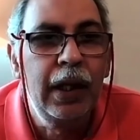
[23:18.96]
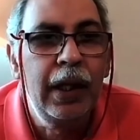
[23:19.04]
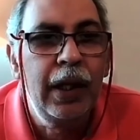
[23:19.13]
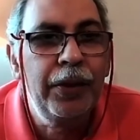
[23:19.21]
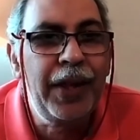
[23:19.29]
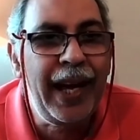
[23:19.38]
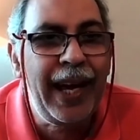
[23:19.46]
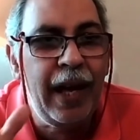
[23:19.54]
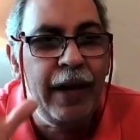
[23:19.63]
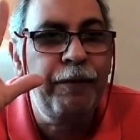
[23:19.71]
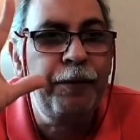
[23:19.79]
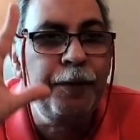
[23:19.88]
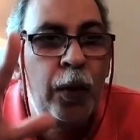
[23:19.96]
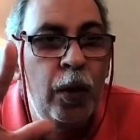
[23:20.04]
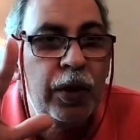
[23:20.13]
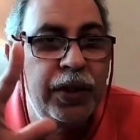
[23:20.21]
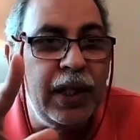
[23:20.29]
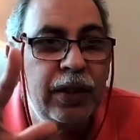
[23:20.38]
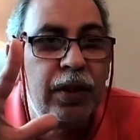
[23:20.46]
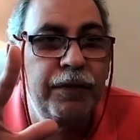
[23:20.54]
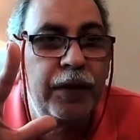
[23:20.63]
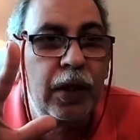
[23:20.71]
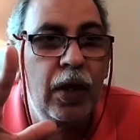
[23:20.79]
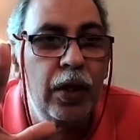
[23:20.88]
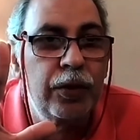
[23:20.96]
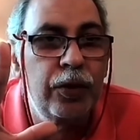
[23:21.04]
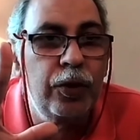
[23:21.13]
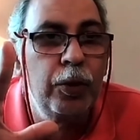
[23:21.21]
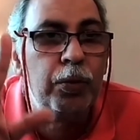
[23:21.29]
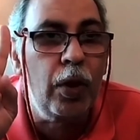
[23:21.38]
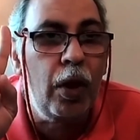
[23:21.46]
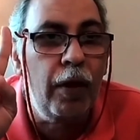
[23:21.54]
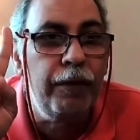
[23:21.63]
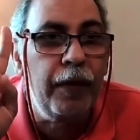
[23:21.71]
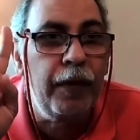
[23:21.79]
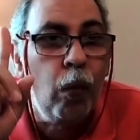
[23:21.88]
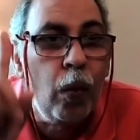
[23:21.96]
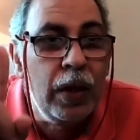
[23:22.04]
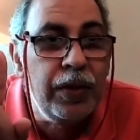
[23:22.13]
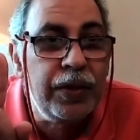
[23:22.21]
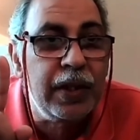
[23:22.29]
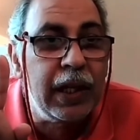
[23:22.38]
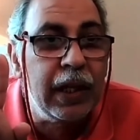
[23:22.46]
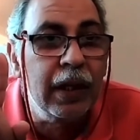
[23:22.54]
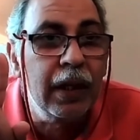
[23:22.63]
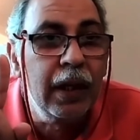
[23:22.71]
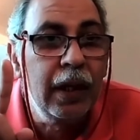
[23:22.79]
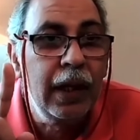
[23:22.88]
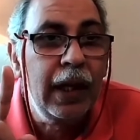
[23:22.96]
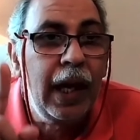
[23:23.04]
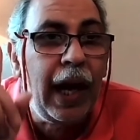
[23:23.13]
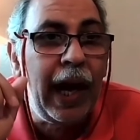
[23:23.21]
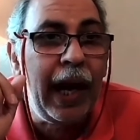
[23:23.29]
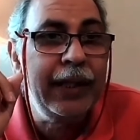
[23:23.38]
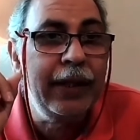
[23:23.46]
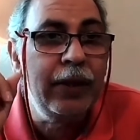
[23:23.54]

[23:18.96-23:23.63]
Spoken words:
They had 4 sets of the costumes of one scene. Yeah. I did